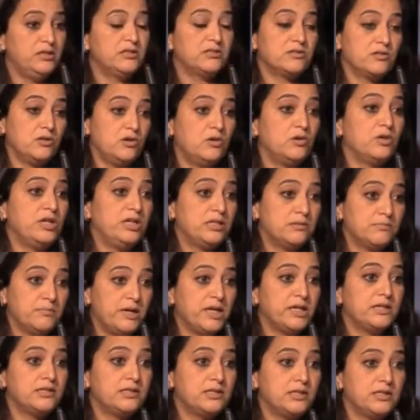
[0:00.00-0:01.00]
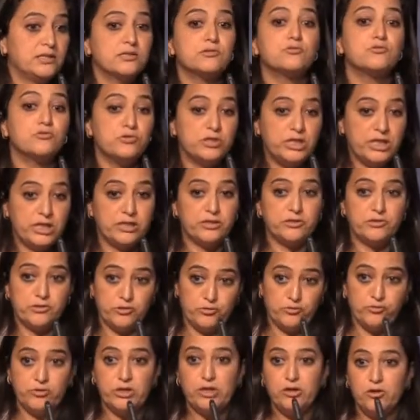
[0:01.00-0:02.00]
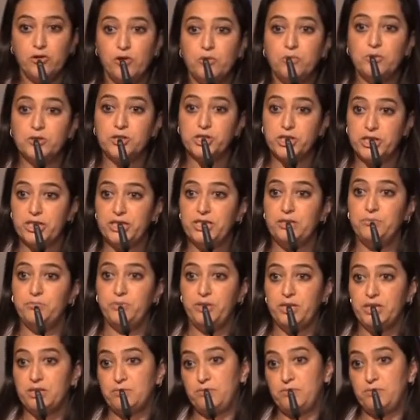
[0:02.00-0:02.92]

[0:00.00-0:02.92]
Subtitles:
so it makes it to the global GDP.